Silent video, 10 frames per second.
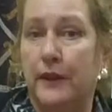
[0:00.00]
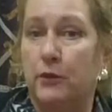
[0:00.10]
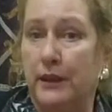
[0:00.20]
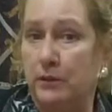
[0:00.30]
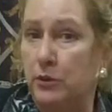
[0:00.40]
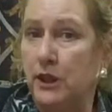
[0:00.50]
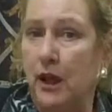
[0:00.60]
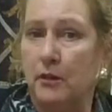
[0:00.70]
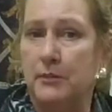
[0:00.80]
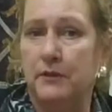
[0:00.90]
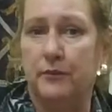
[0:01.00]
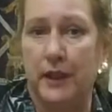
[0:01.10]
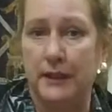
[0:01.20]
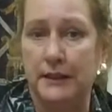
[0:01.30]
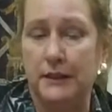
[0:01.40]
They were in retirement
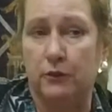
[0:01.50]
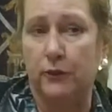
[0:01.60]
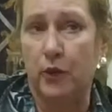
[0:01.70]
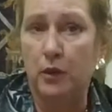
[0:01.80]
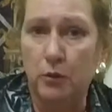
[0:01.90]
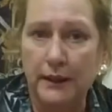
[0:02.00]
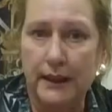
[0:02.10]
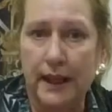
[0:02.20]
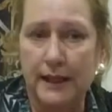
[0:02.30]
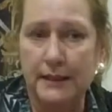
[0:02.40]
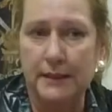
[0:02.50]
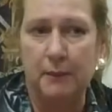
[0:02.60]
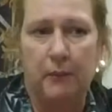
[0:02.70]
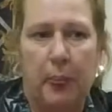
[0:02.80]
funds or 401ks.